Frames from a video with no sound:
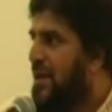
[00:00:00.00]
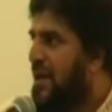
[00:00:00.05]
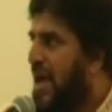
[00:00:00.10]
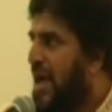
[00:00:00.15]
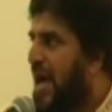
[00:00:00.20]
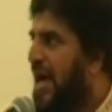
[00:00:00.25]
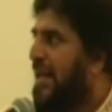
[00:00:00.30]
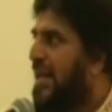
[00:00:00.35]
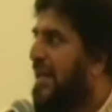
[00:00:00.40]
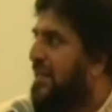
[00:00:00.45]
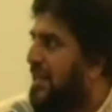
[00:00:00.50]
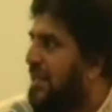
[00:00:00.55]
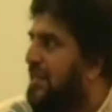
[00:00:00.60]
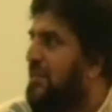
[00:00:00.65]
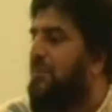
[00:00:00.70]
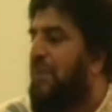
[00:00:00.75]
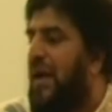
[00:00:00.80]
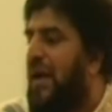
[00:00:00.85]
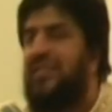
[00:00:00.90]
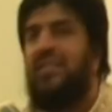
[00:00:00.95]
And it is
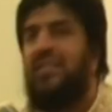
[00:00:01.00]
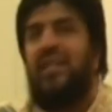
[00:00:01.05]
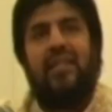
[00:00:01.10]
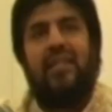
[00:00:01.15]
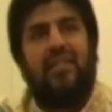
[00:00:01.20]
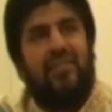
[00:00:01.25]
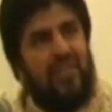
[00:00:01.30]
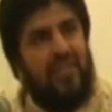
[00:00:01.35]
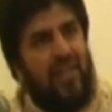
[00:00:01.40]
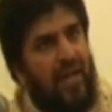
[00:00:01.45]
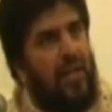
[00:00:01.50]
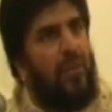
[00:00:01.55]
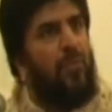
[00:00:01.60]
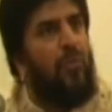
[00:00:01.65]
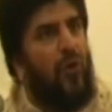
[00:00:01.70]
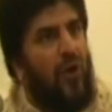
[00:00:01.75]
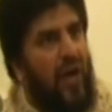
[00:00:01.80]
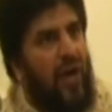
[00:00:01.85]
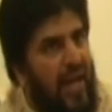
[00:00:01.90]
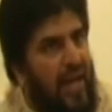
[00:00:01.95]
mentioned in Sahih
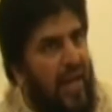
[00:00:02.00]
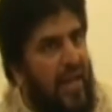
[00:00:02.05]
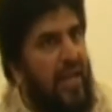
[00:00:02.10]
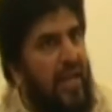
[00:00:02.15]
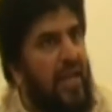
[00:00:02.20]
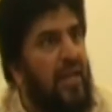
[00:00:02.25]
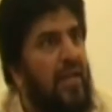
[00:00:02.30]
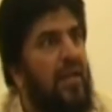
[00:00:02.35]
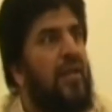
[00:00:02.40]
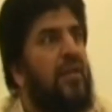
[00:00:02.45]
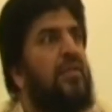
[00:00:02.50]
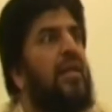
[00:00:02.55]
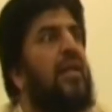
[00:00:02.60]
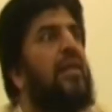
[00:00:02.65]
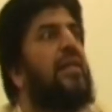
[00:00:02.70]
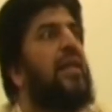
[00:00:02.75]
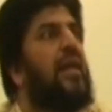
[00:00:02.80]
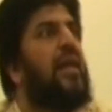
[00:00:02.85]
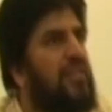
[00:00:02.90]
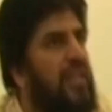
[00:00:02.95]
Bukhari that
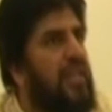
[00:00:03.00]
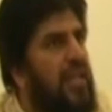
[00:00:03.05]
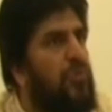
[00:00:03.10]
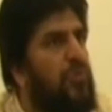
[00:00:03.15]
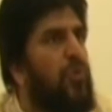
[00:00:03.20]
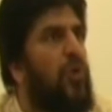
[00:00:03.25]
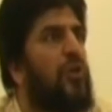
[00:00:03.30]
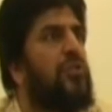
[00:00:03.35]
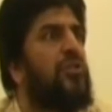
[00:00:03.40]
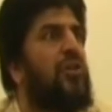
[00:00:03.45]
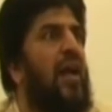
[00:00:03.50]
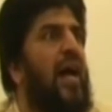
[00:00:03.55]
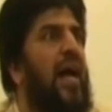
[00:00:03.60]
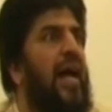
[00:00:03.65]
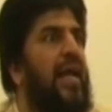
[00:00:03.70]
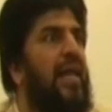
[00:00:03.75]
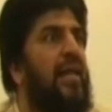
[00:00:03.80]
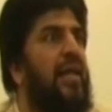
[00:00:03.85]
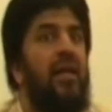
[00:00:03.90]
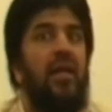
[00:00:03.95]
Yazid was
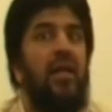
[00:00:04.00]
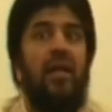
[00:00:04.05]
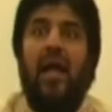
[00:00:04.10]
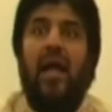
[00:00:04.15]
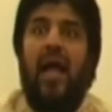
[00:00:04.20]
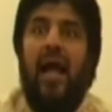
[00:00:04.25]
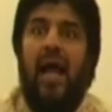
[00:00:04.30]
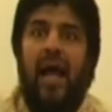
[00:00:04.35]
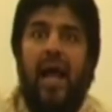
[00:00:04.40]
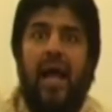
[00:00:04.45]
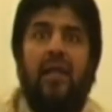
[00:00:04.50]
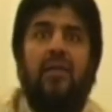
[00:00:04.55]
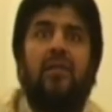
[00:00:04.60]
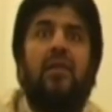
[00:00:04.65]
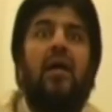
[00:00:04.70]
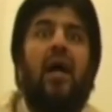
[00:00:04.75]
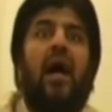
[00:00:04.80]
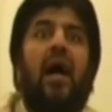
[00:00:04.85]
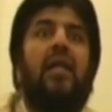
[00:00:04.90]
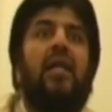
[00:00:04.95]
crying, and
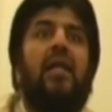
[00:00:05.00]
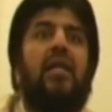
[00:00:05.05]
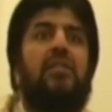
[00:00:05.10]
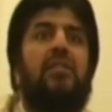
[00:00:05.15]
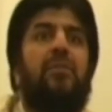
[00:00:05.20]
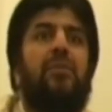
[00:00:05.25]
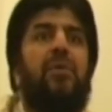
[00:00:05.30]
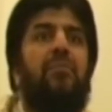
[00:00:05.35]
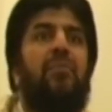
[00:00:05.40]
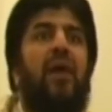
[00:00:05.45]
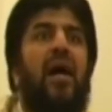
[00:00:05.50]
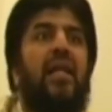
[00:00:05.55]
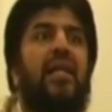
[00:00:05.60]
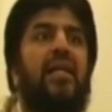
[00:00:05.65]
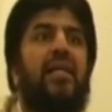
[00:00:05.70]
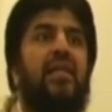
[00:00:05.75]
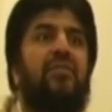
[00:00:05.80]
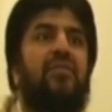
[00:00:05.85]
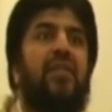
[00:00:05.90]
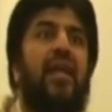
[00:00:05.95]
Anas ibn
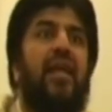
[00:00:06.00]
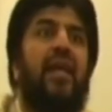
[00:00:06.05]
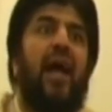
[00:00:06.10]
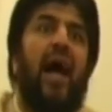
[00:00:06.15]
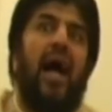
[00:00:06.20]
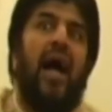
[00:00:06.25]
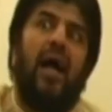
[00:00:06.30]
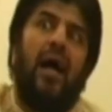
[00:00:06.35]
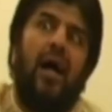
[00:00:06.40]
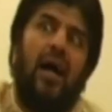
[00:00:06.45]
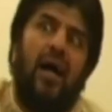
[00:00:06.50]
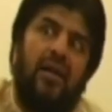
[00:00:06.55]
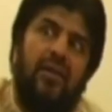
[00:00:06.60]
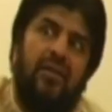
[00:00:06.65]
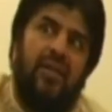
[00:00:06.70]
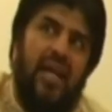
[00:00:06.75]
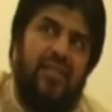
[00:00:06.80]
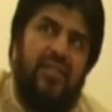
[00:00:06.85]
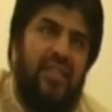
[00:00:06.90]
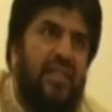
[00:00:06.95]
Malik is saying, I heard
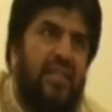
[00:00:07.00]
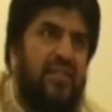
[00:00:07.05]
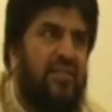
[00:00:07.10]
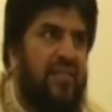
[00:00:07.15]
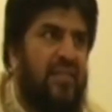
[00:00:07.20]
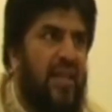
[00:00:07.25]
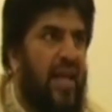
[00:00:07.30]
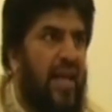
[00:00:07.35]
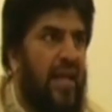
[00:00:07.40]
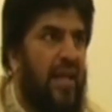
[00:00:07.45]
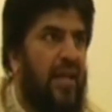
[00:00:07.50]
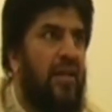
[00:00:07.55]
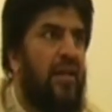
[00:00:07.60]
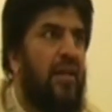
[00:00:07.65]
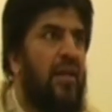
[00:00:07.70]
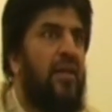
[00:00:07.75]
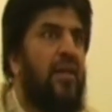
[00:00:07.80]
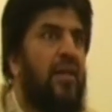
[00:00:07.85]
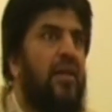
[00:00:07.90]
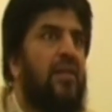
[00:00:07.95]
Yazid saying
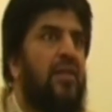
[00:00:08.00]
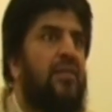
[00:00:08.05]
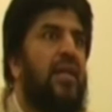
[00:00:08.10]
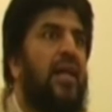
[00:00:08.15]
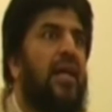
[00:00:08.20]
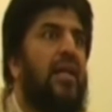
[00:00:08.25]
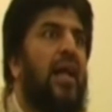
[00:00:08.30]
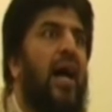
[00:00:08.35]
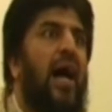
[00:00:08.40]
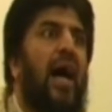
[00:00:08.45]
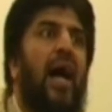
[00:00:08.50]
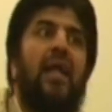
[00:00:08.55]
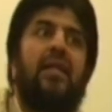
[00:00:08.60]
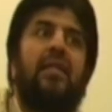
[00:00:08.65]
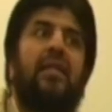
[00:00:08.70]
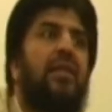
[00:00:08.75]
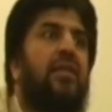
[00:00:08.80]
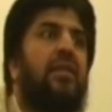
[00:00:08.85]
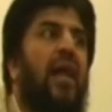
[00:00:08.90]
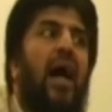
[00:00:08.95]
that I
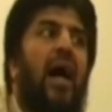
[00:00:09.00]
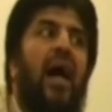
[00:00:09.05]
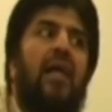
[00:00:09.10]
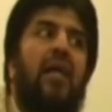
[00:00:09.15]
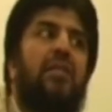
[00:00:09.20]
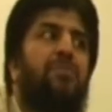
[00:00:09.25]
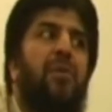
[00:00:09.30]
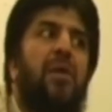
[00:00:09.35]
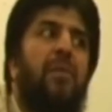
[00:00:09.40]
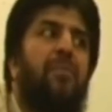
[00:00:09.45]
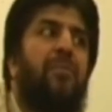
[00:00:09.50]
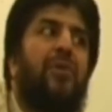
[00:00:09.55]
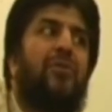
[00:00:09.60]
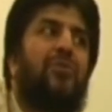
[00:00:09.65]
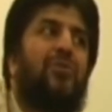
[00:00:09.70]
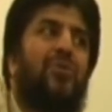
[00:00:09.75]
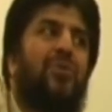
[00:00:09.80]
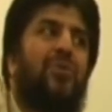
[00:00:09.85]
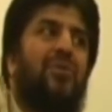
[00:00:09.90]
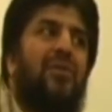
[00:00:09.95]
didn't ask people
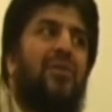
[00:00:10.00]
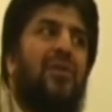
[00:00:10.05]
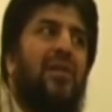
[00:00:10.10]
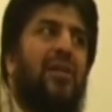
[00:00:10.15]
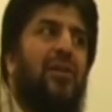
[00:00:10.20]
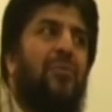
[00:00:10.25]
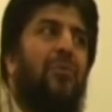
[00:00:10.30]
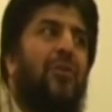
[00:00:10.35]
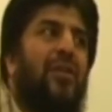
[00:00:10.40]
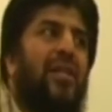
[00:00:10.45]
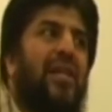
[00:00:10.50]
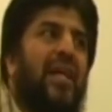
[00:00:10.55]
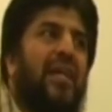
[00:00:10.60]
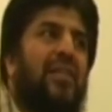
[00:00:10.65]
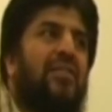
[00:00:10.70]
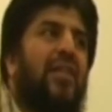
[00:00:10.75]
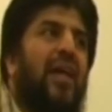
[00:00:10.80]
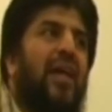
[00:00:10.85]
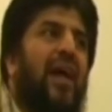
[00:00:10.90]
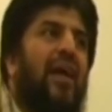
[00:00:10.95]
to
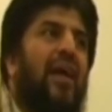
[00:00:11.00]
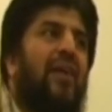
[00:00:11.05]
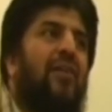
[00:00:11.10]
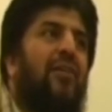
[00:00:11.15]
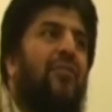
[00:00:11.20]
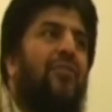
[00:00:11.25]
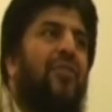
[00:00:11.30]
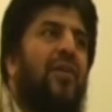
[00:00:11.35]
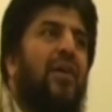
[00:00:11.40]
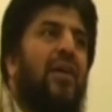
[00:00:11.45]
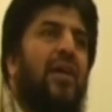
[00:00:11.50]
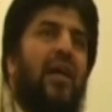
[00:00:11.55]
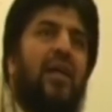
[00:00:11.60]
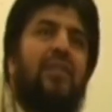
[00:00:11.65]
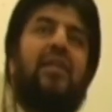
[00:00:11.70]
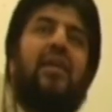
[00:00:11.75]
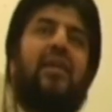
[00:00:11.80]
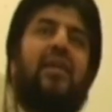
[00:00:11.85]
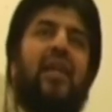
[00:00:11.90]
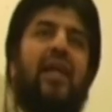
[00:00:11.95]
humiliate the head of
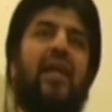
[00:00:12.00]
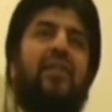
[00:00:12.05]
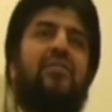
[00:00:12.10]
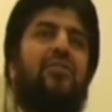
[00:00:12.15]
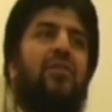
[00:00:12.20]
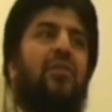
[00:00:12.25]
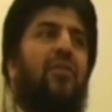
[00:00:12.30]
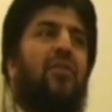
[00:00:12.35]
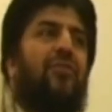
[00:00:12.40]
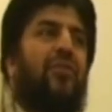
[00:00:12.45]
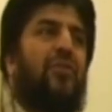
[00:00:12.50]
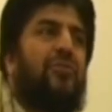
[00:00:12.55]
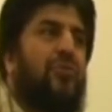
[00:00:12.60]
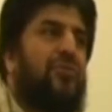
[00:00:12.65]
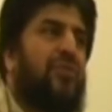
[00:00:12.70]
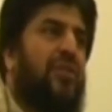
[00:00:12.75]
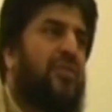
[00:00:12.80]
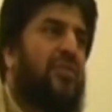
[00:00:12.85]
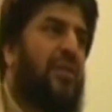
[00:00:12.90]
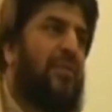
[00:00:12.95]
the grandson of
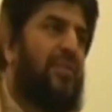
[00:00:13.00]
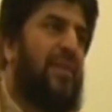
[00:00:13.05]
Rasulullah